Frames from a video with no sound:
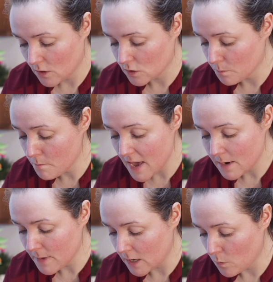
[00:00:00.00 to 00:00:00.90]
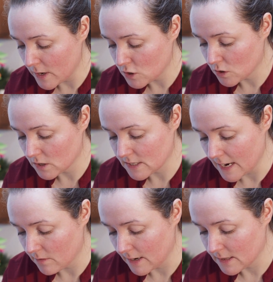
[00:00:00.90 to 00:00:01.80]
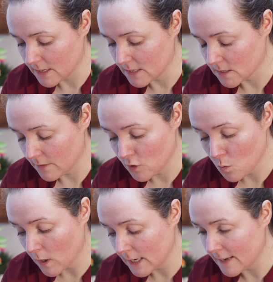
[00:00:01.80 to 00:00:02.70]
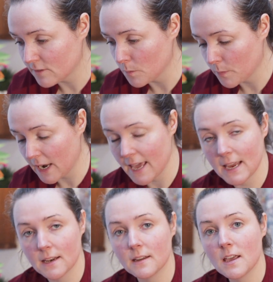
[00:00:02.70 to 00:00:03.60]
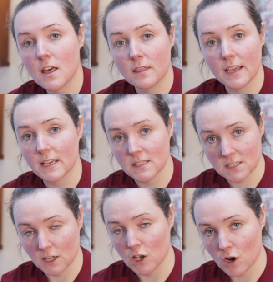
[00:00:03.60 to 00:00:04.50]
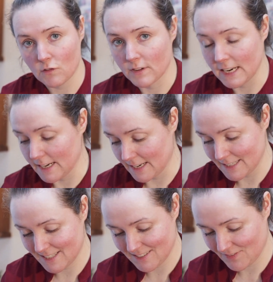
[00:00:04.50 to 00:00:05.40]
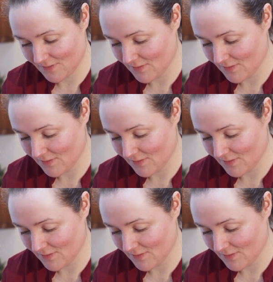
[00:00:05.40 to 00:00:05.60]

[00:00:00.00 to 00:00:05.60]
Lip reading: There's many ways you can decorate these. If you want to leave them plain, they can still look really nice.